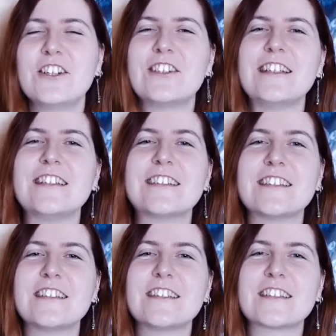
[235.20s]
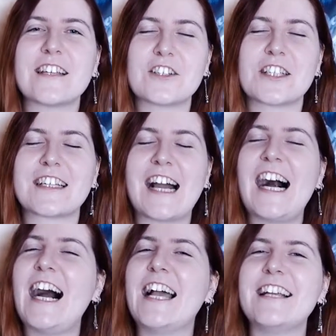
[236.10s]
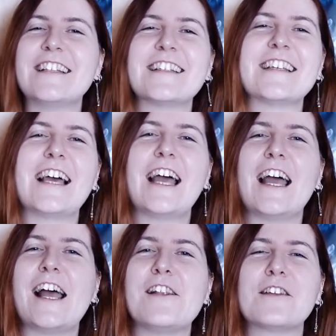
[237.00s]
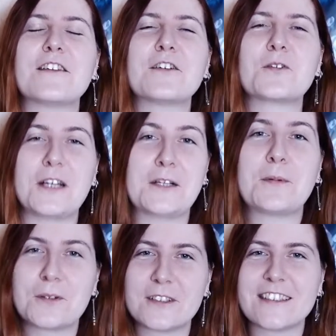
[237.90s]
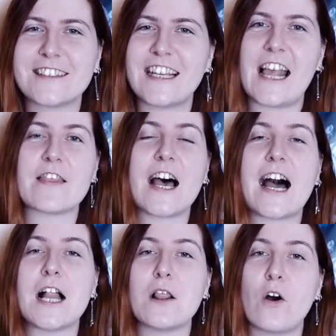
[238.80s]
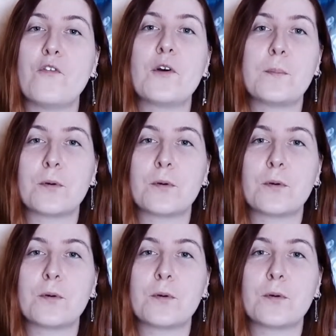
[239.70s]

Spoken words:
She's such a kind and great person, and I love her